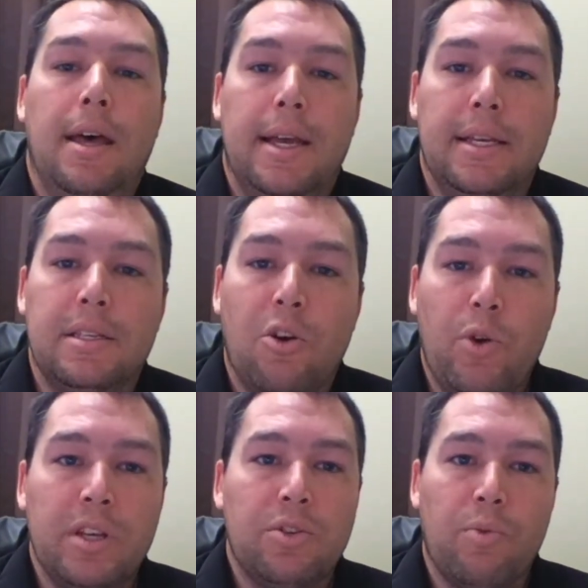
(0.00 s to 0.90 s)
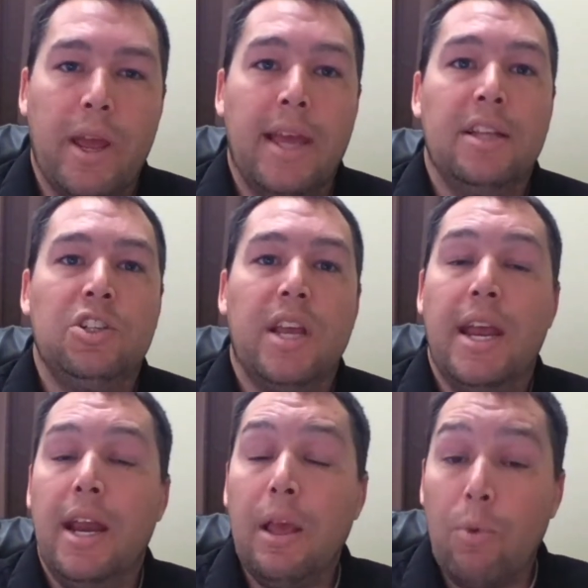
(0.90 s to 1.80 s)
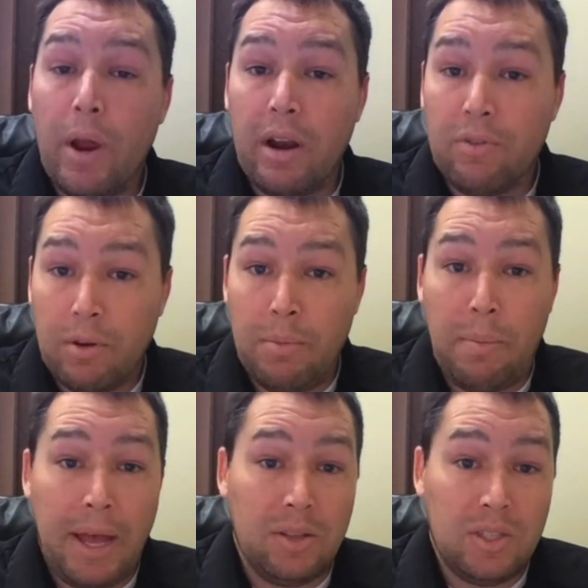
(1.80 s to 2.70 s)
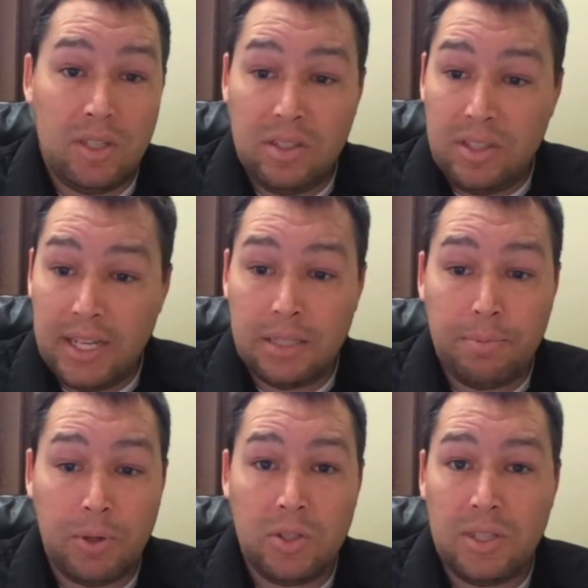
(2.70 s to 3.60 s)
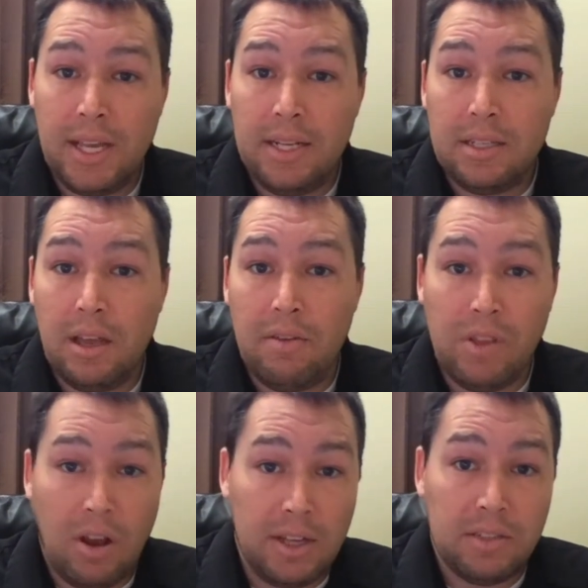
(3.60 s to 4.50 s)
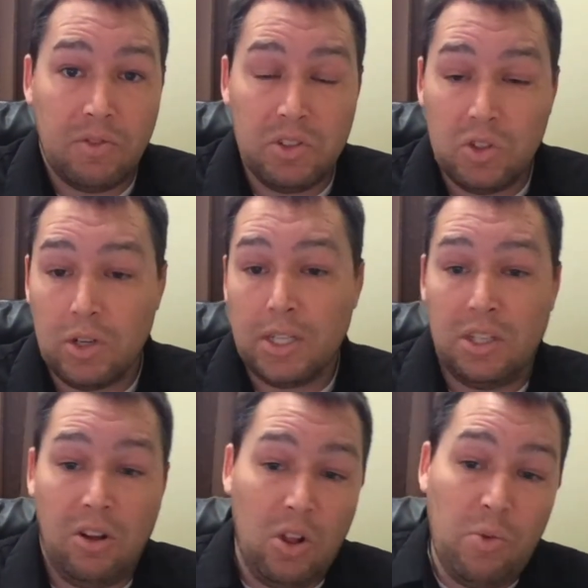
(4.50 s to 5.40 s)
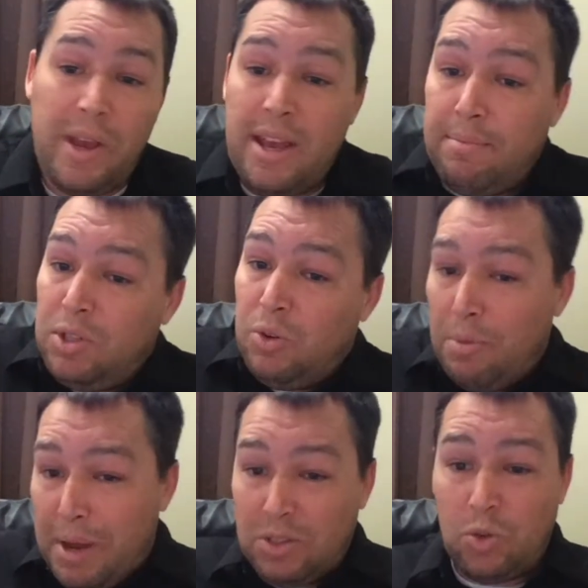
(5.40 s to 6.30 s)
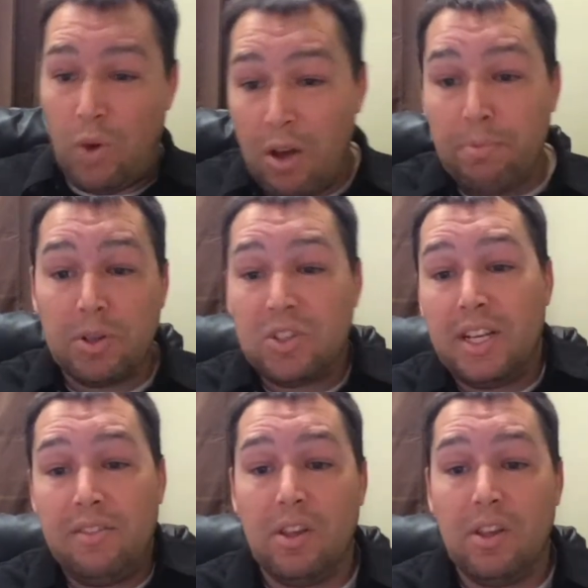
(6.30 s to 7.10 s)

is going to range anywhere from about 6% of the cost of construction all the way up to about 12% of the